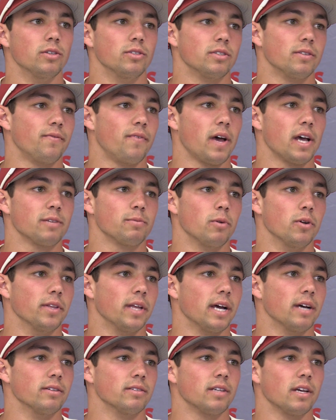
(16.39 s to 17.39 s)
just a fastball on
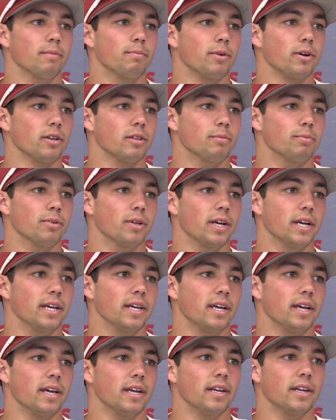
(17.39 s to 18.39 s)
the outside part of the
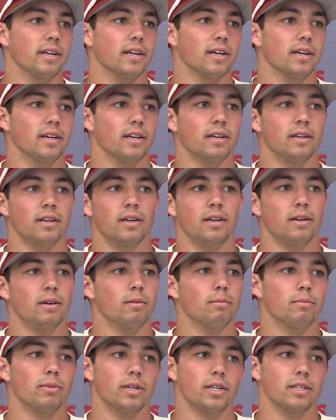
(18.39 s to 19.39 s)
plate, and
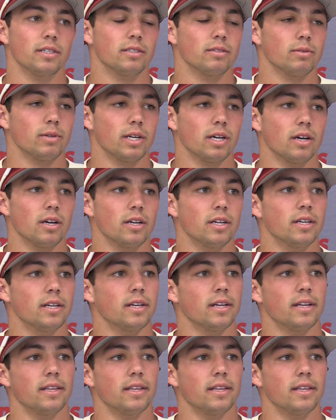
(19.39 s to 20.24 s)
put a good swing on it.